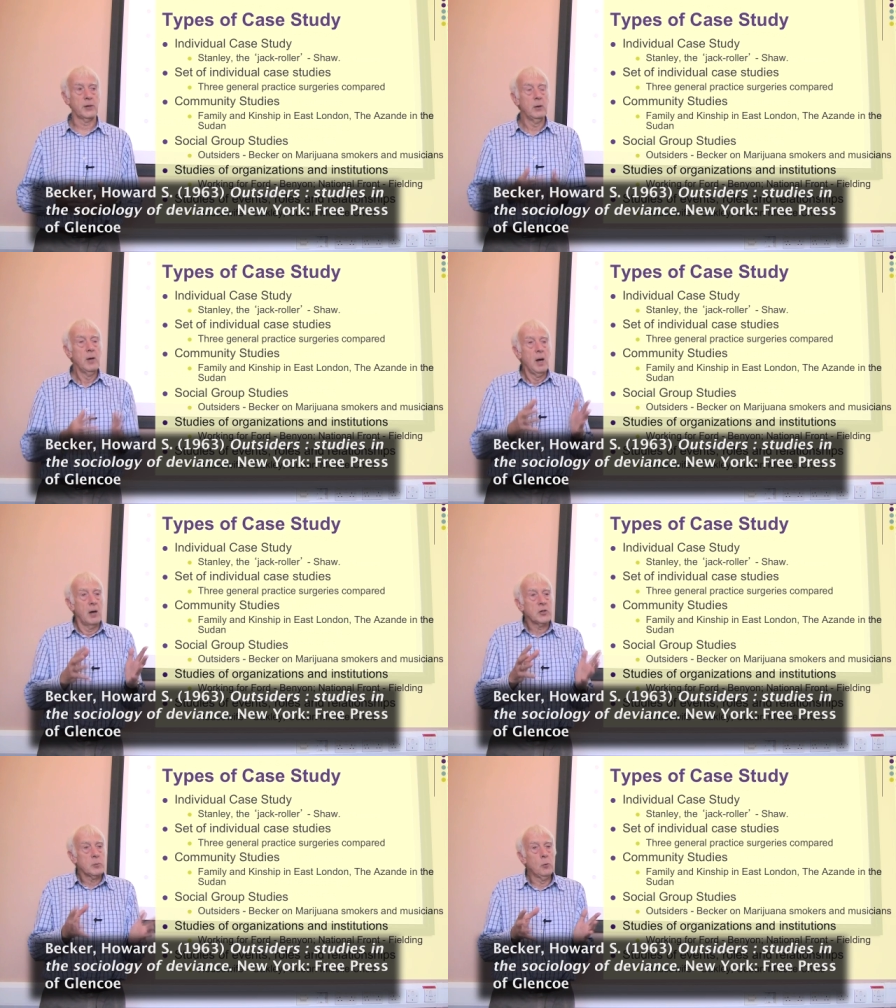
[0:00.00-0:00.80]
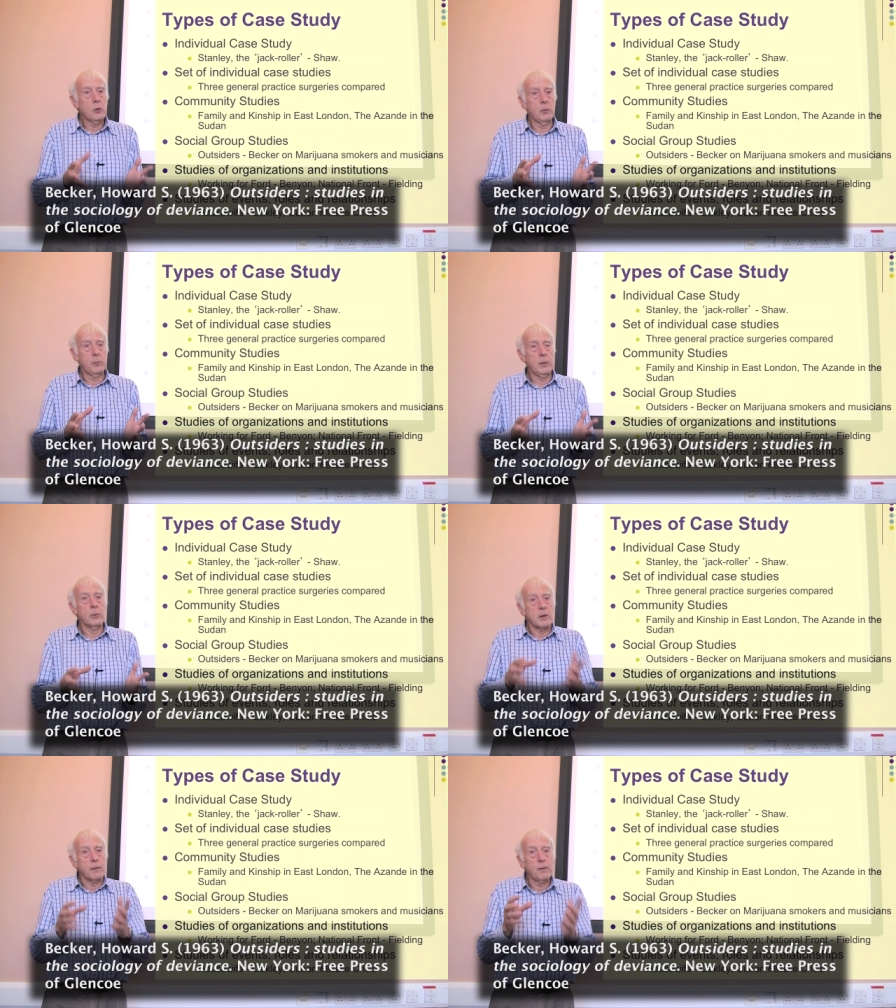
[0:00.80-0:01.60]
So a small group of
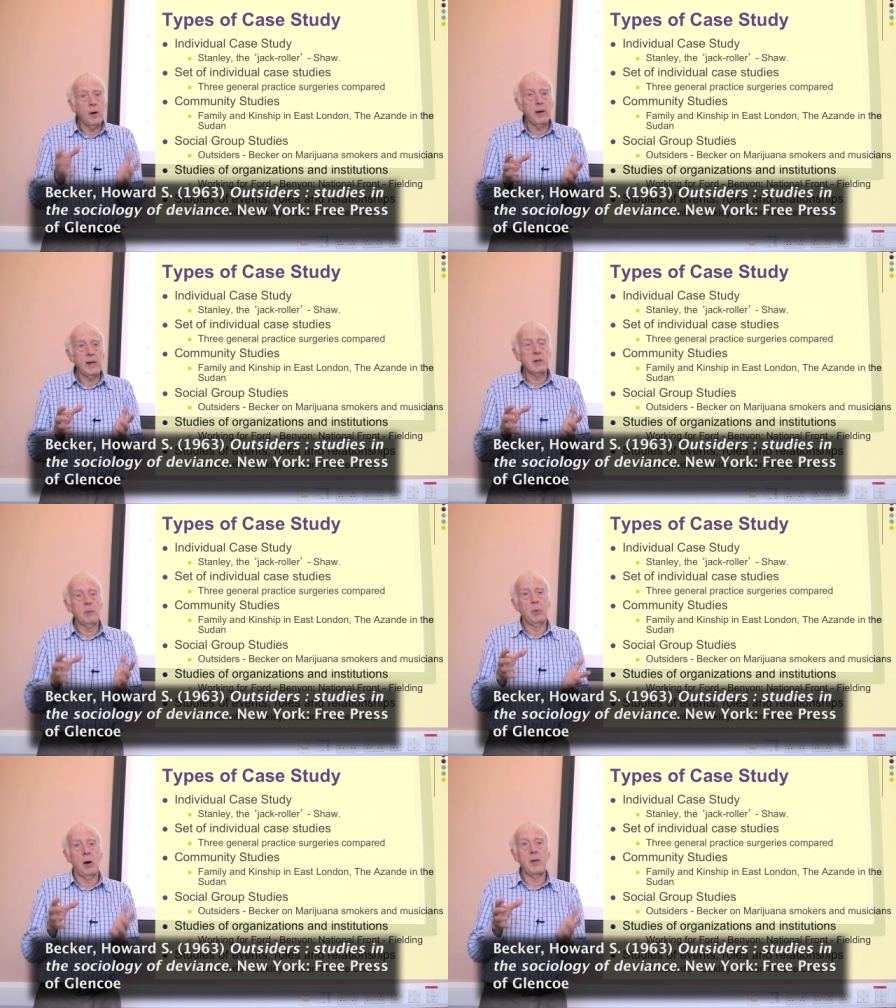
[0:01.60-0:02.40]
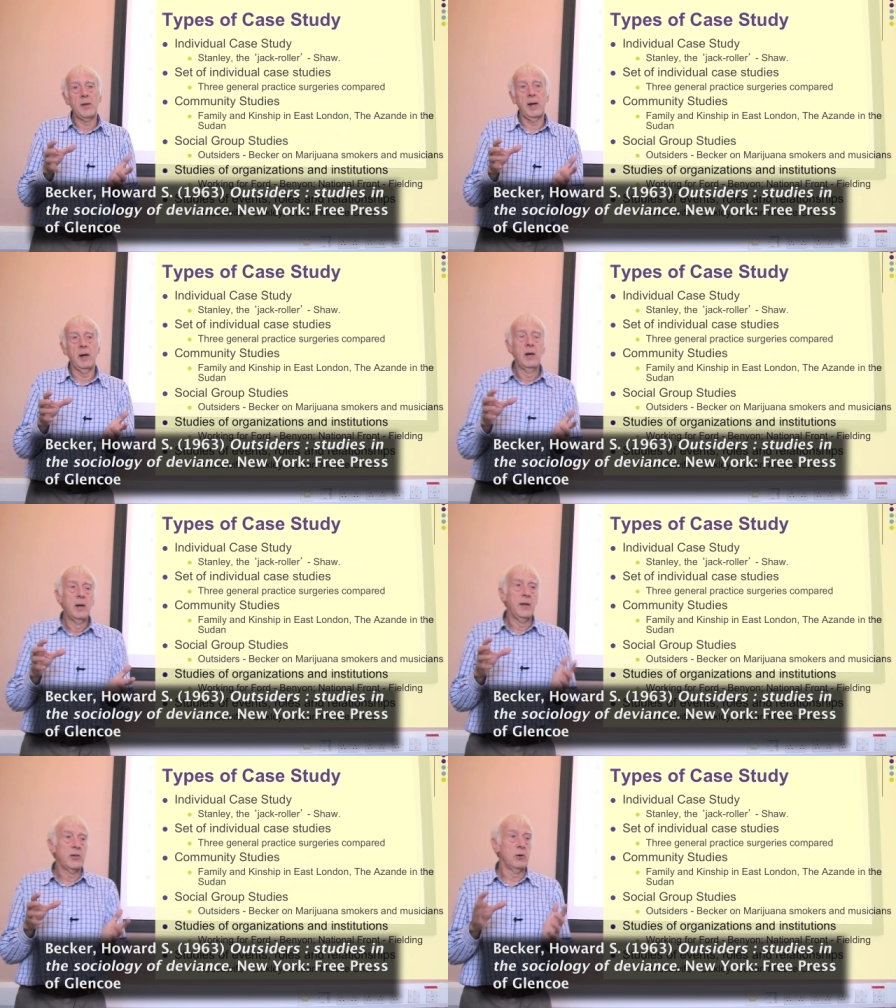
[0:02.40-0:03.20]
people defined by their
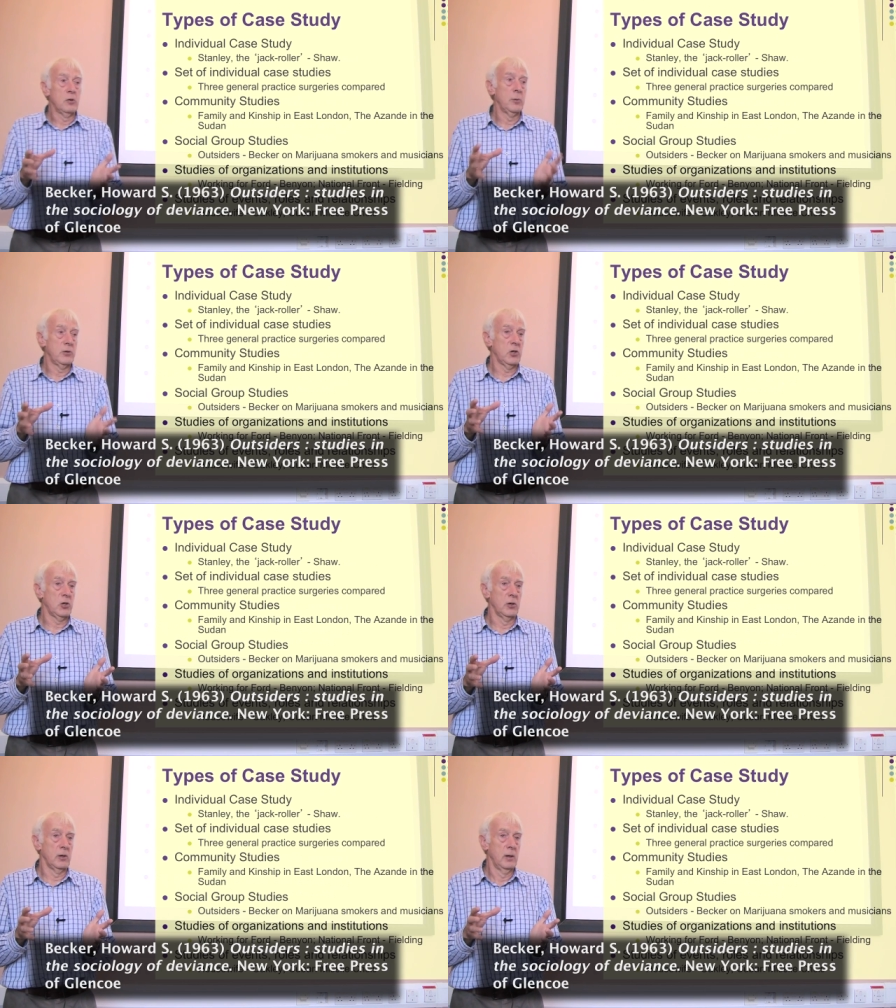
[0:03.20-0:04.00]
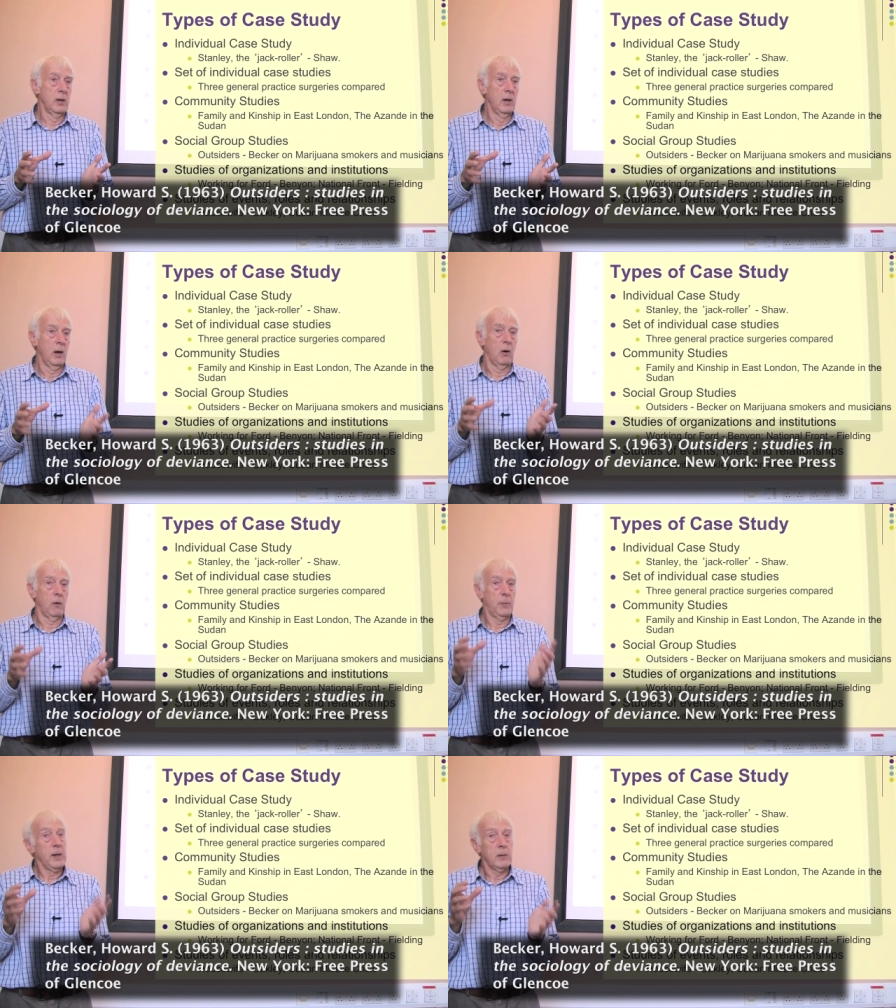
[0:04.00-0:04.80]
social position
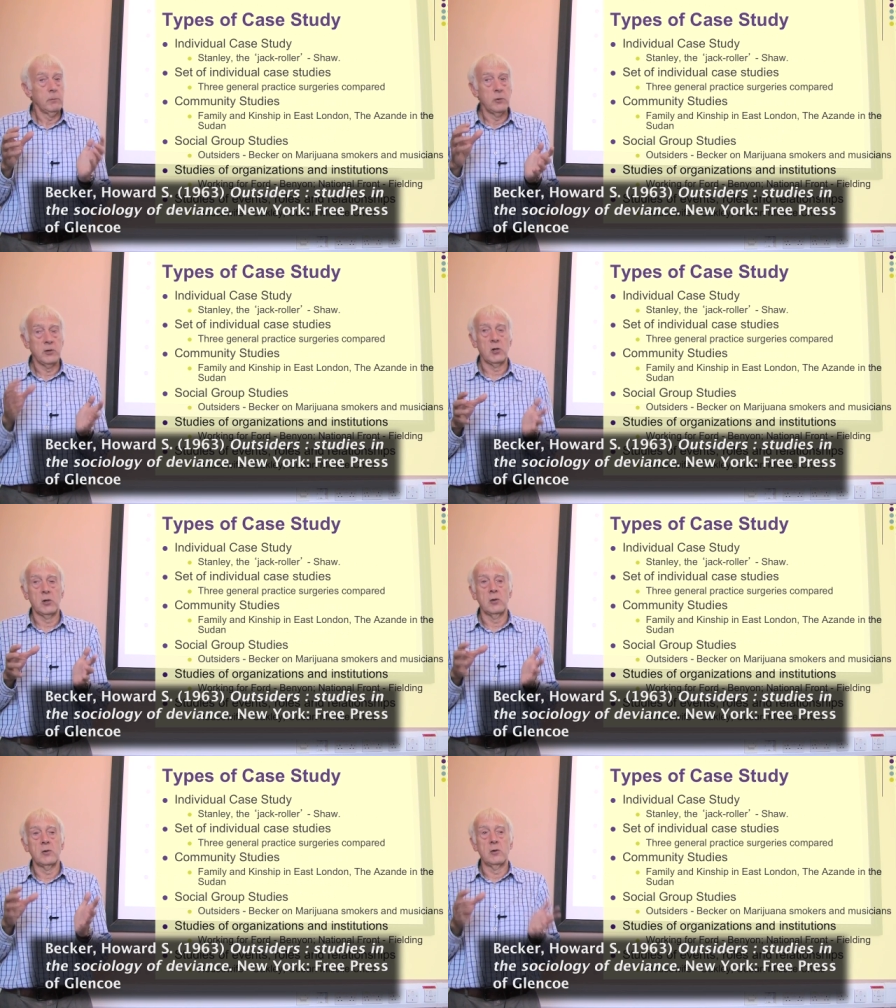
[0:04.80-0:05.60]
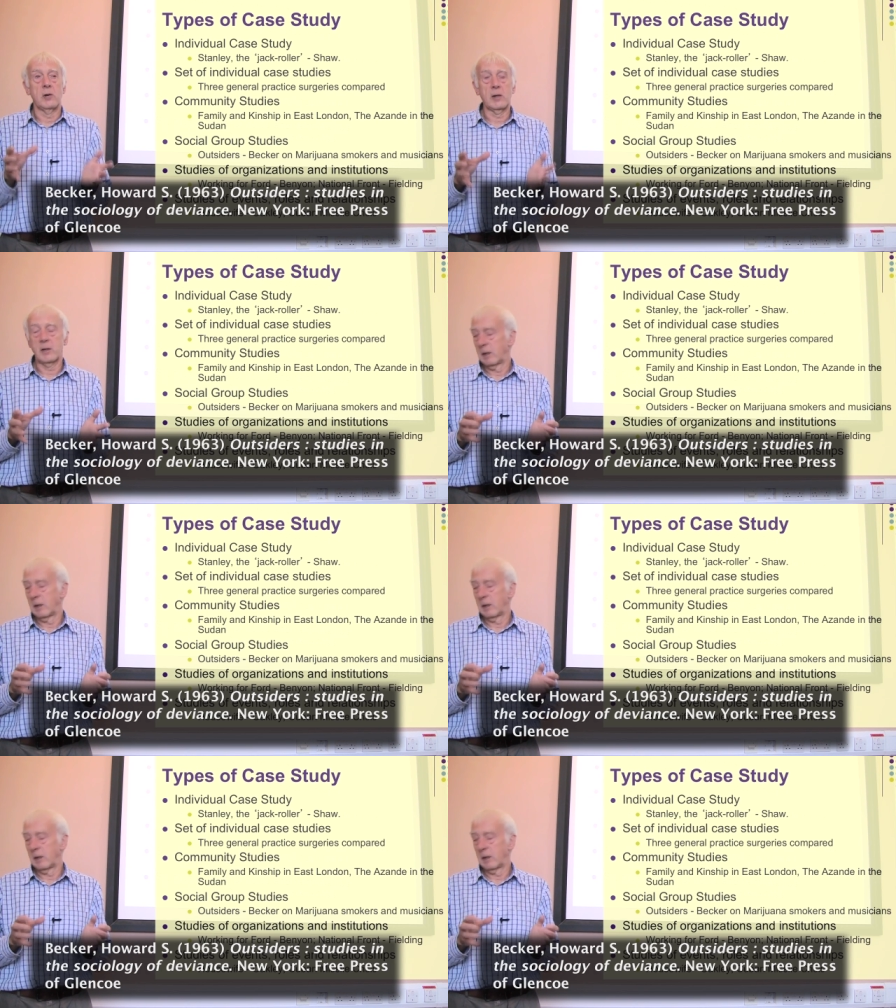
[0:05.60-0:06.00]
of being musicians and drug